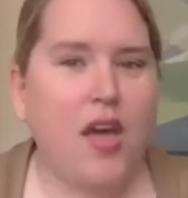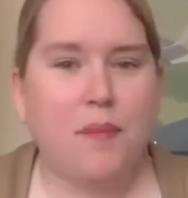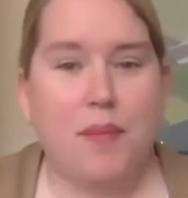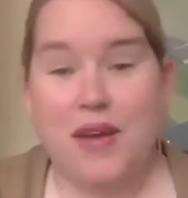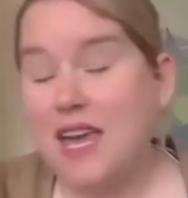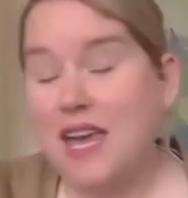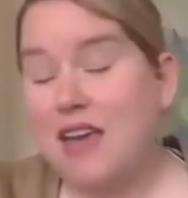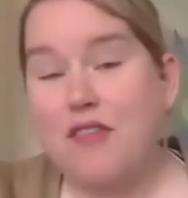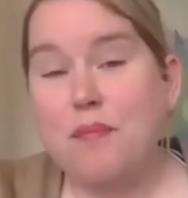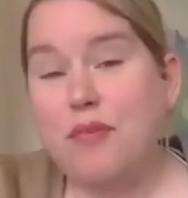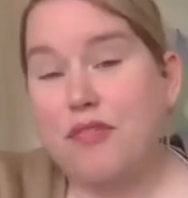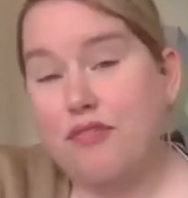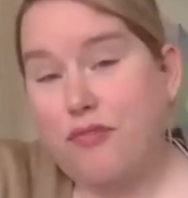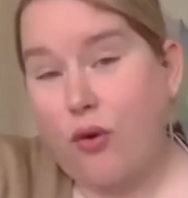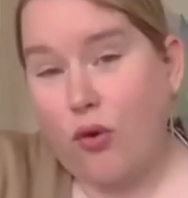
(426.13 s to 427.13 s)
But even
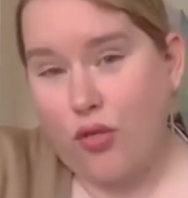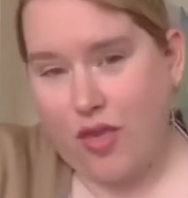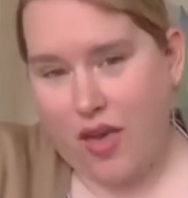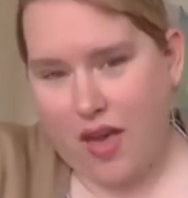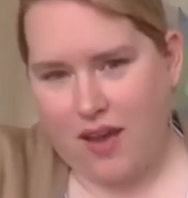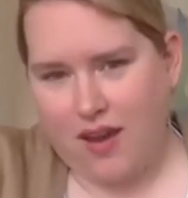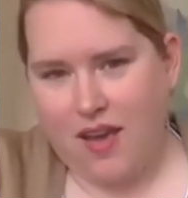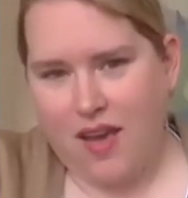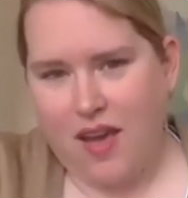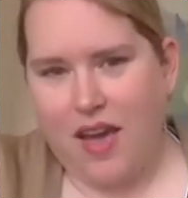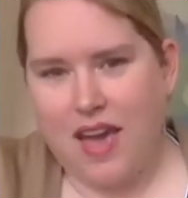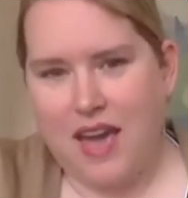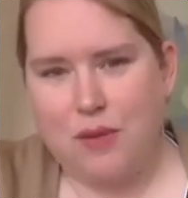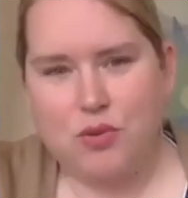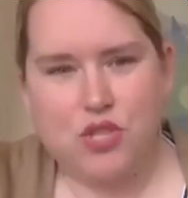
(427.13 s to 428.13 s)
before then,
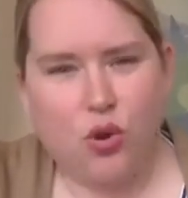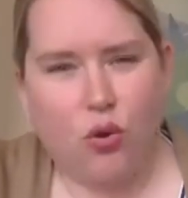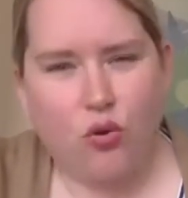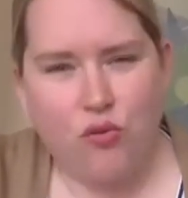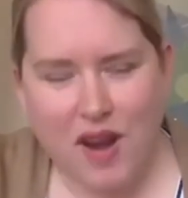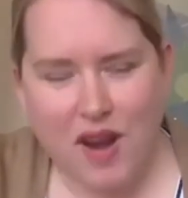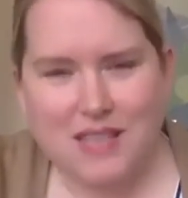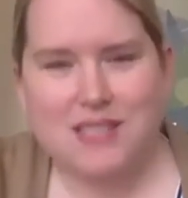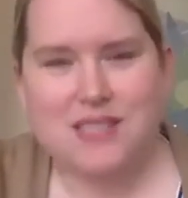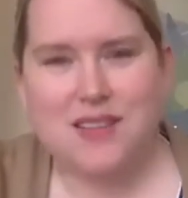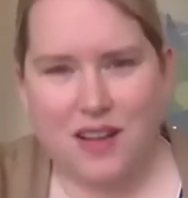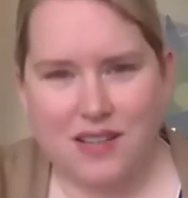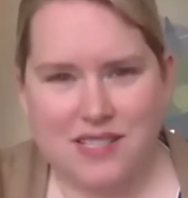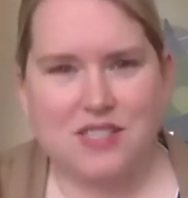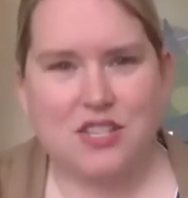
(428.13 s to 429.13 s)
it was already
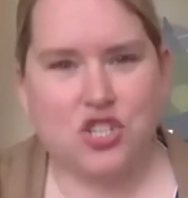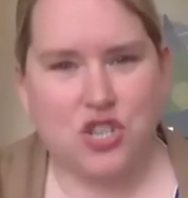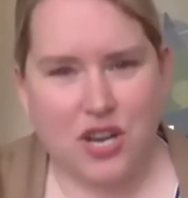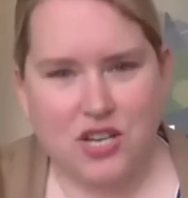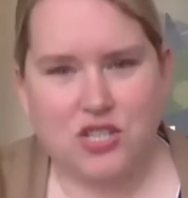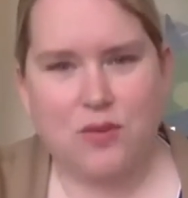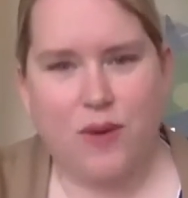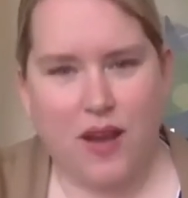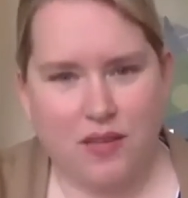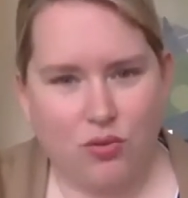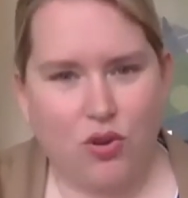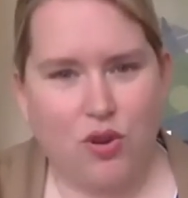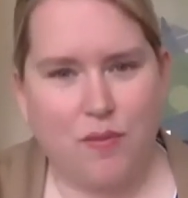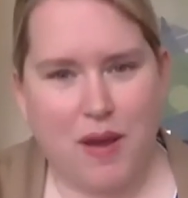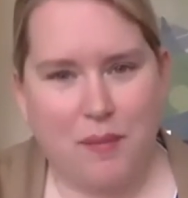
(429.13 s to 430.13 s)
starting to change the way I
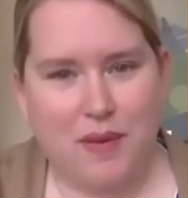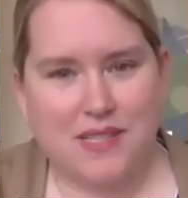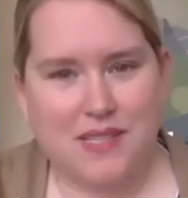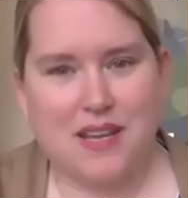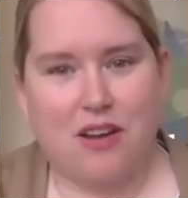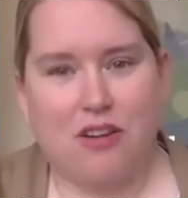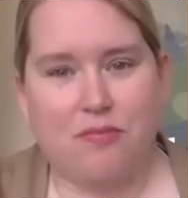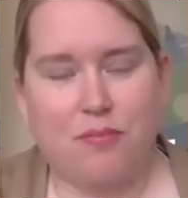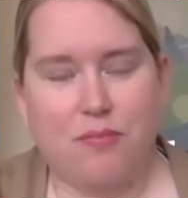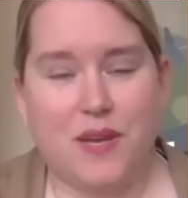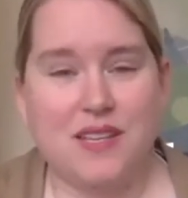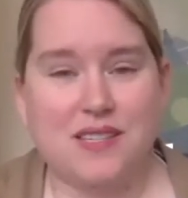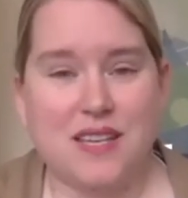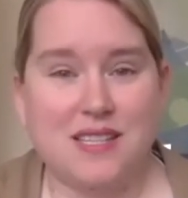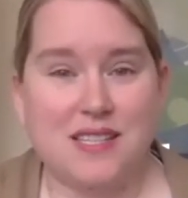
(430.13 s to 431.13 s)
thought about myself,
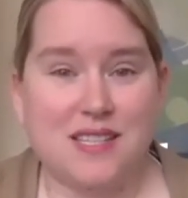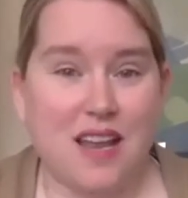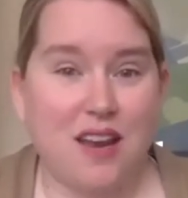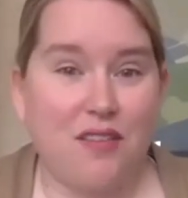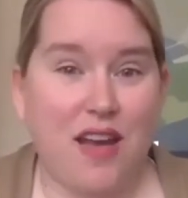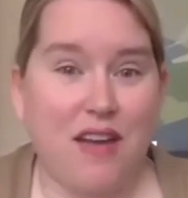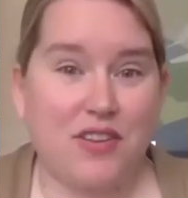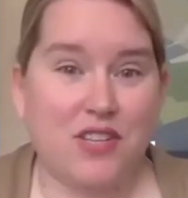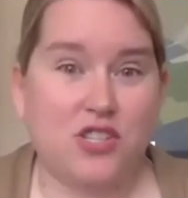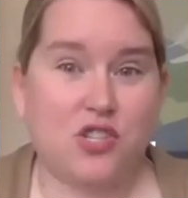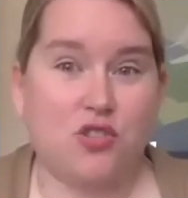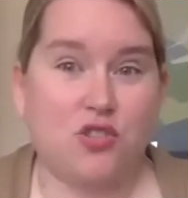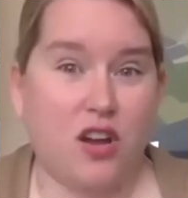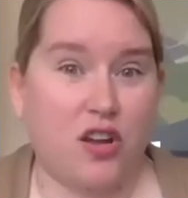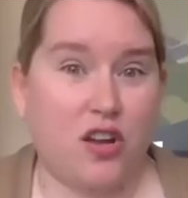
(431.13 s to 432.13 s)
because instead of having to
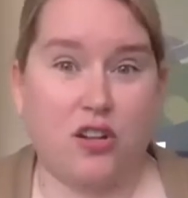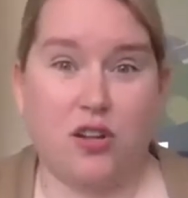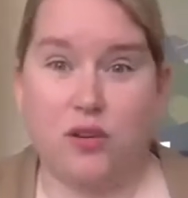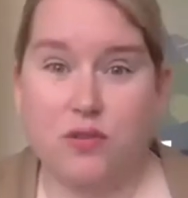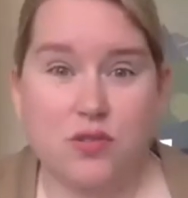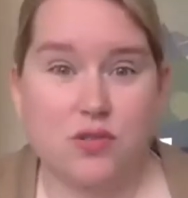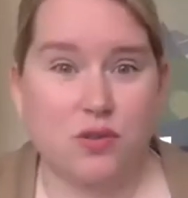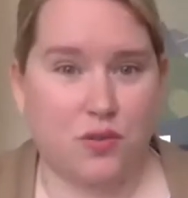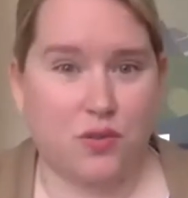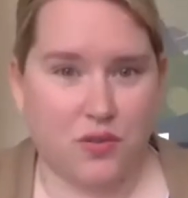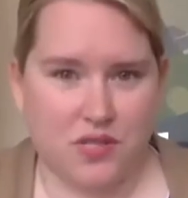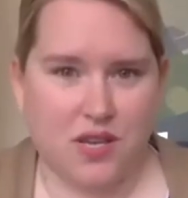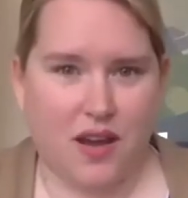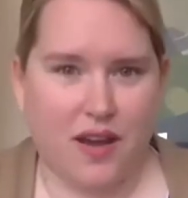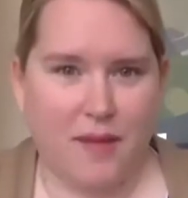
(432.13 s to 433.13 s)
try on clothes all the
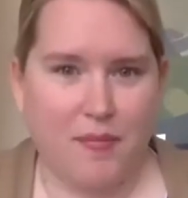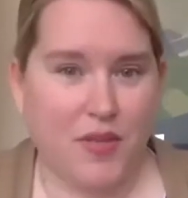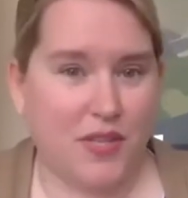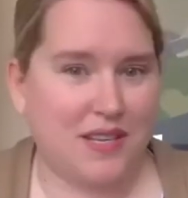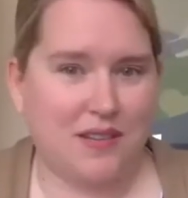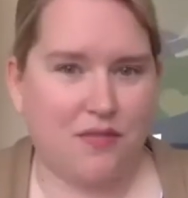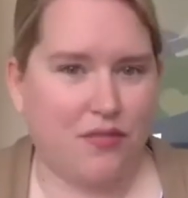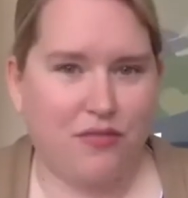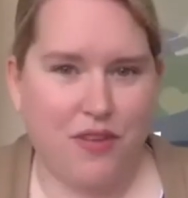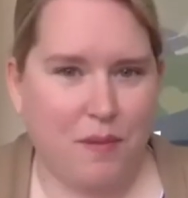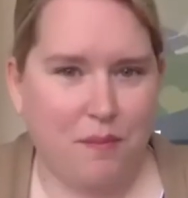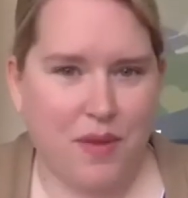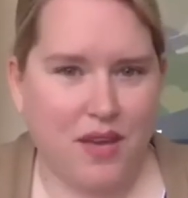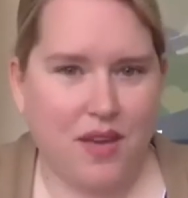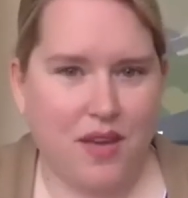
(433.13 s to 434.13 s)
time that didn't
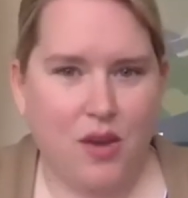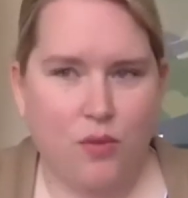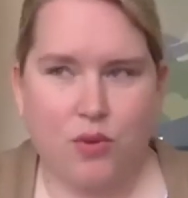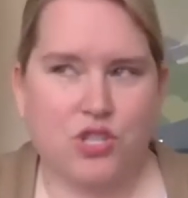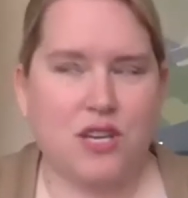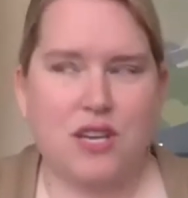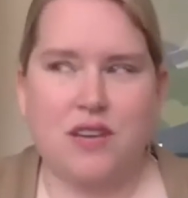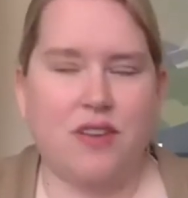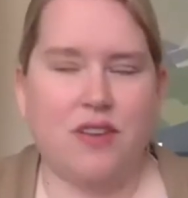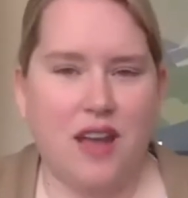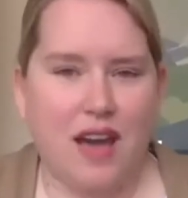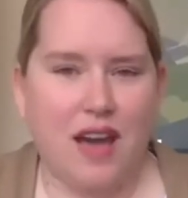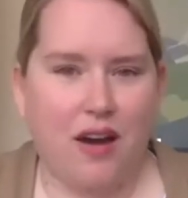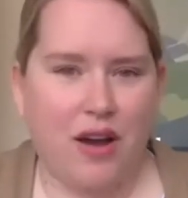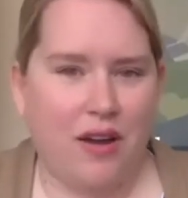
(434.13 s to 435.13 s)
fit me, which even
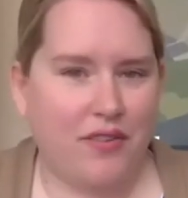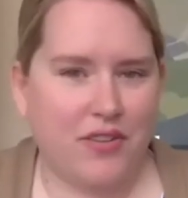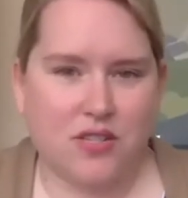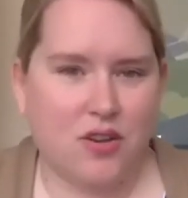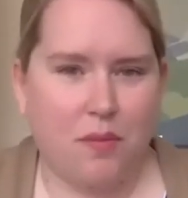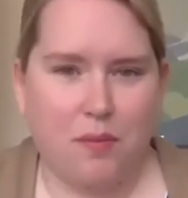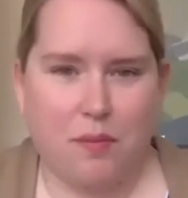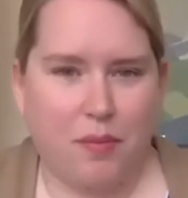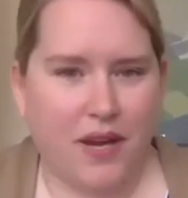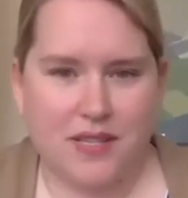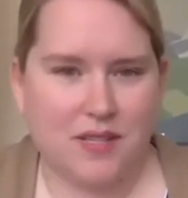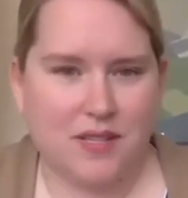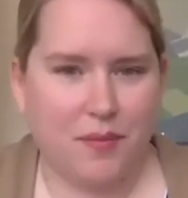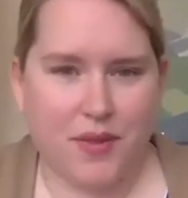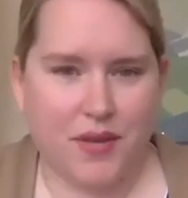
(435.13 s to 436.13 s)
now having to go and buy
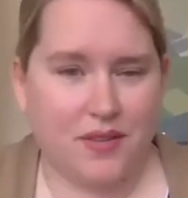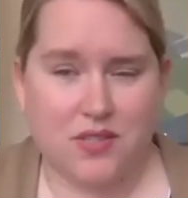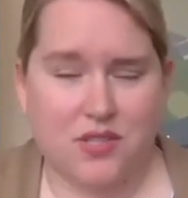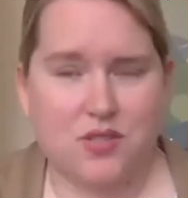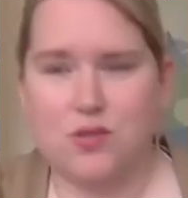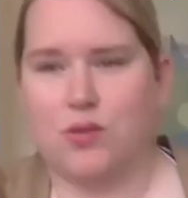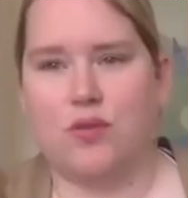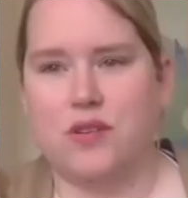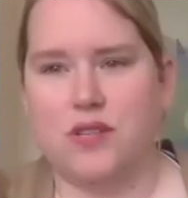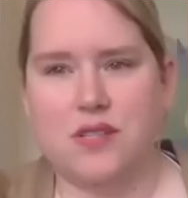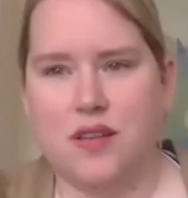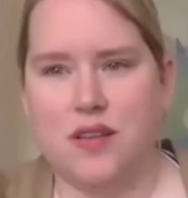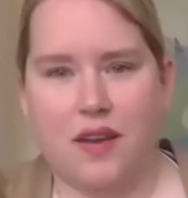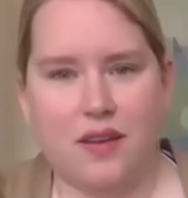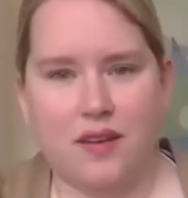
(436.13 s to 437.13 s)
something in the store is
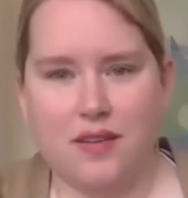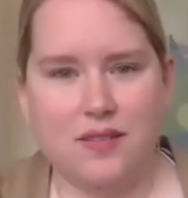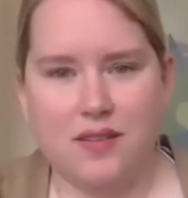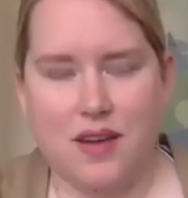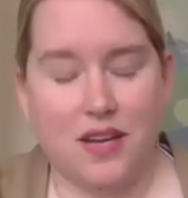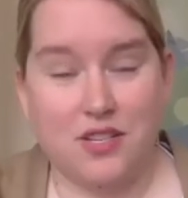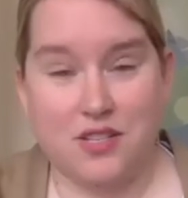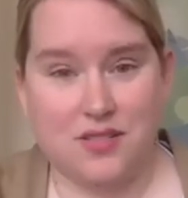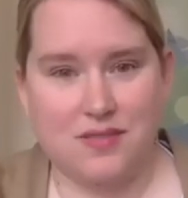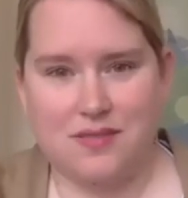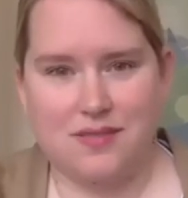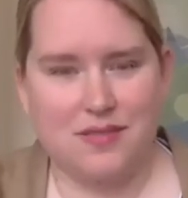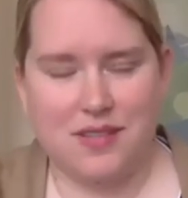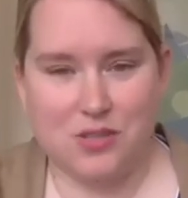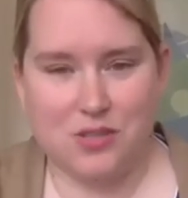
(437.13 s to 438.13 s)
like, it's
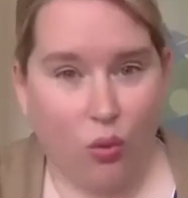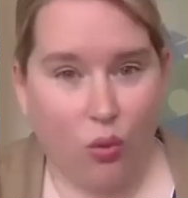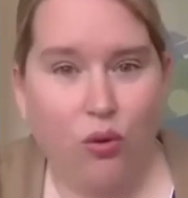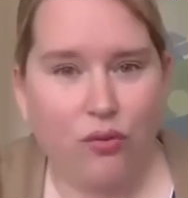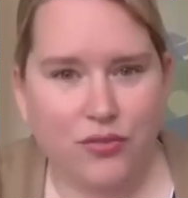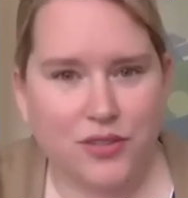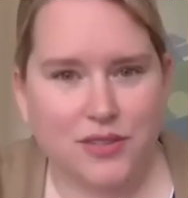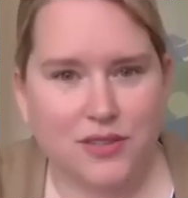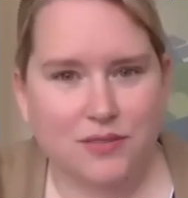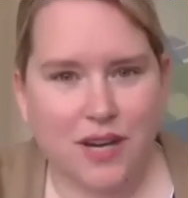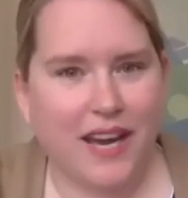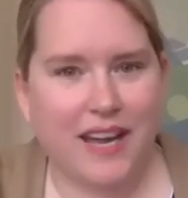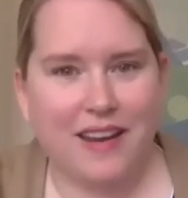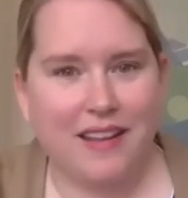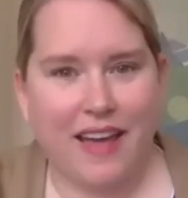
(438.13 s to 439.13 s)
awful, right?